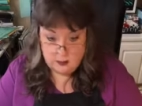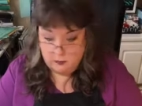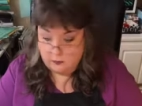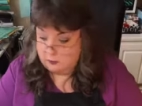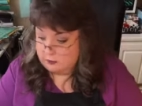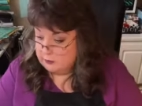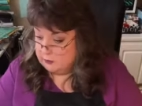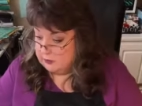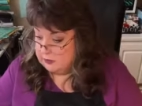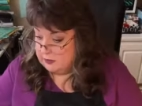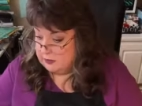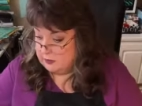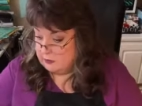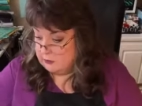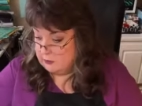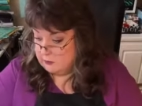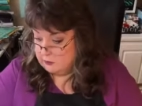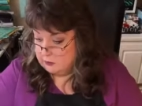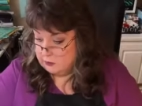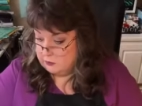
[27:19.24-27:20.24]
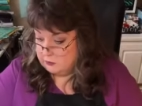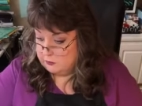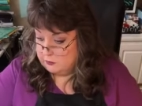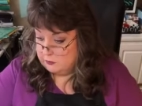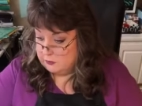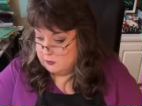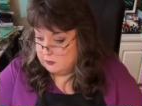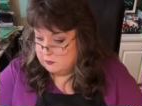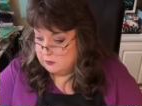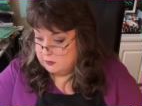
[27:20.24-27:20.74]
Well, you said gold
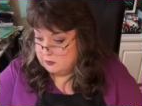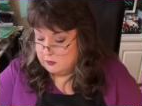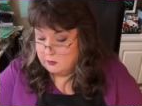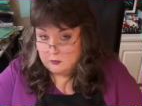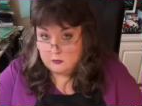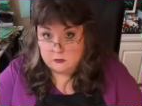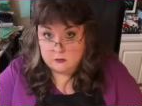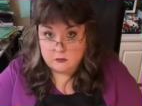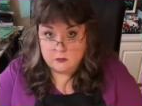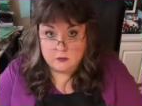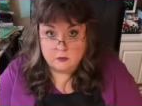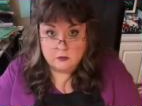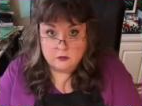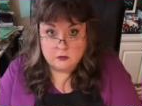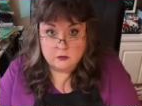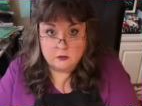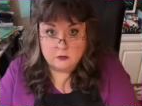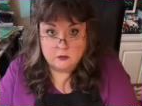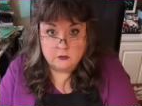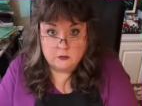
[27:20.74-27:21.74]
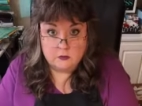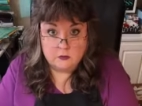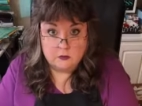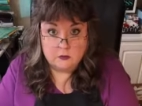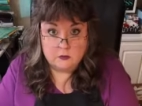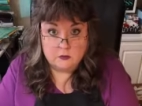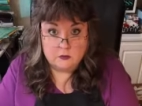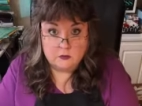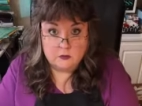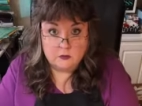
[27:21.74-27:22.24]
shoes, so I'm just going to do the gold
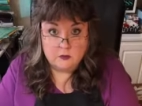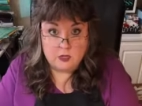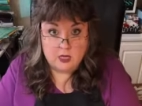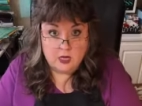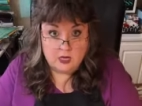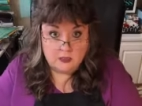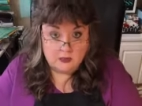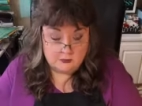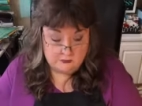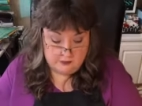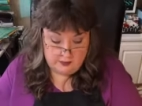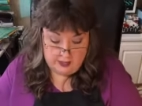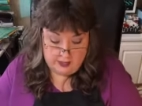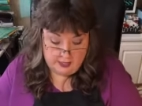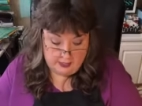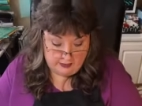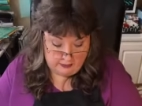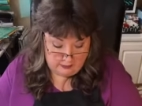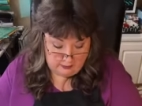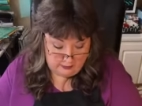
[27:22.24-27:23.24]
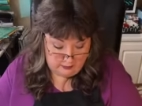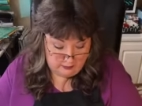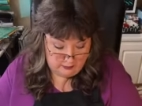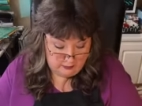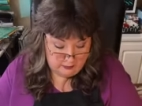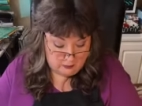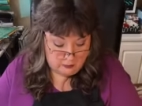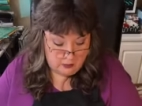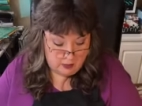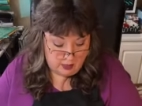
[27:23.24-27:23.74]
shoes. Olive hat.
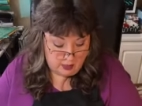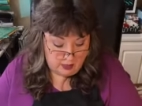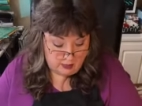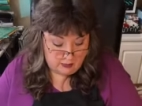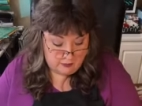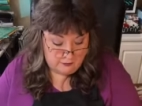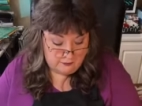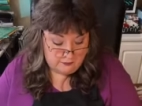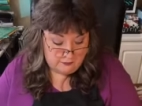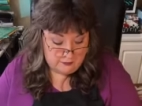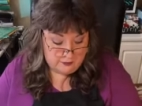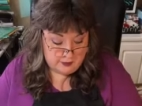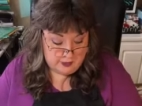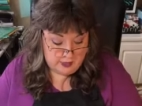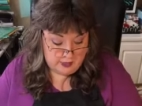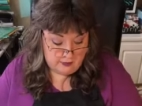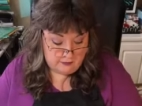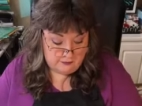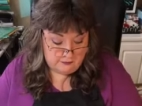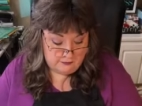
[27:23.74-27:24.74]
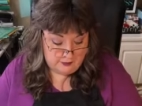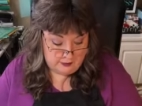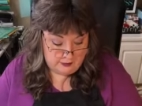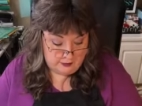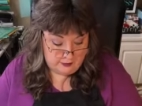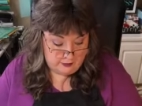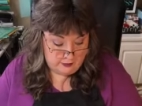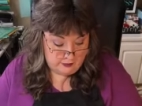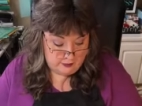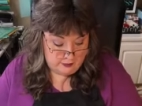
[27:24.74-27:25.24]
So olive for the
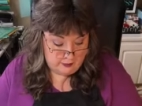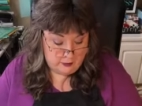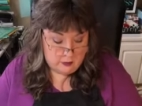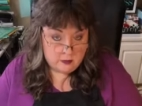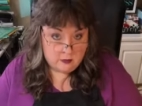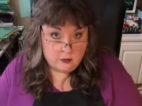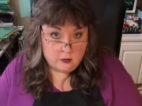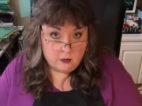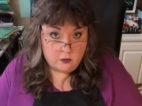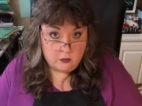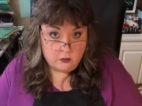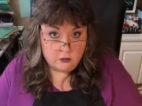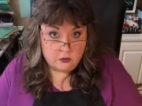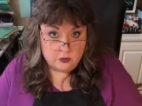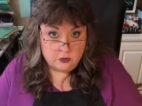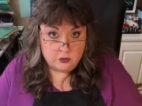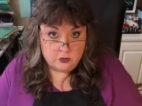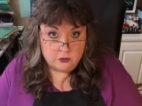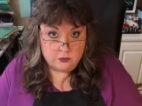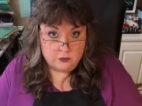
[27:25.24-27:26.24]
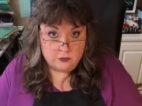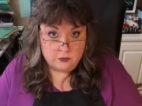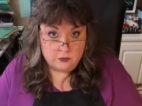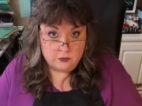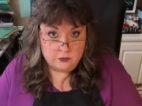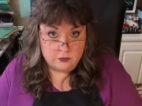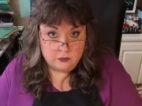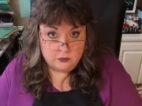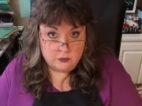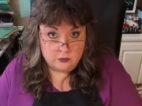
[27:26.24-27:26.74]
outfit, gold
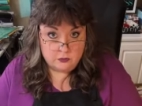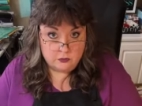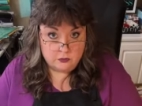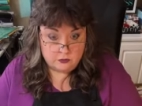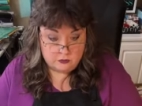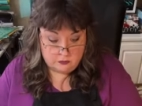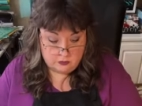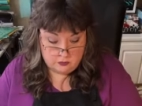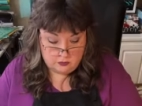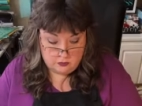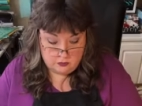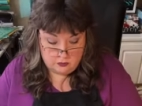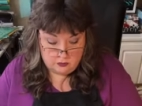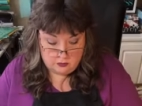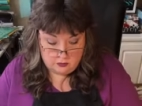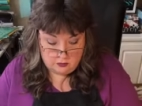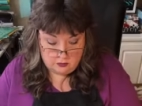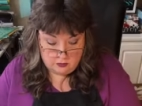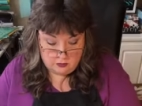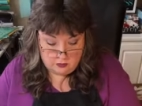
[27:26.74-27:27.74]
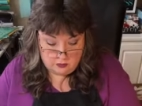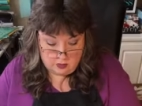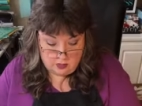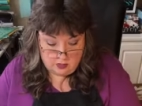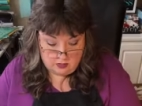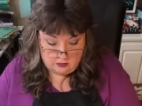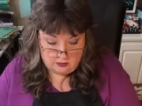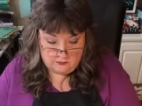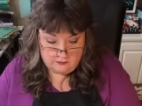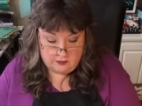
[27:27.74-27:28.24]
shoes,
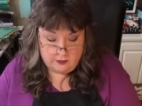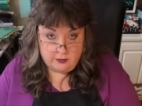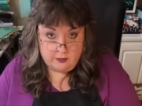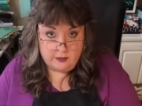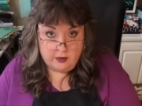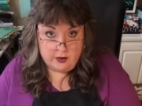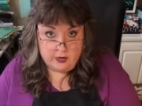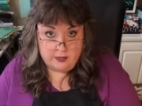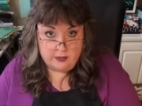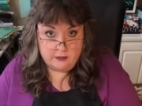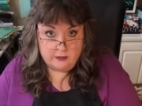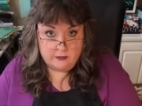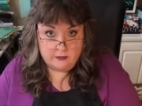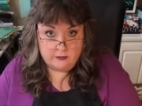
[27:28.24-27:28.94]
olive and gray.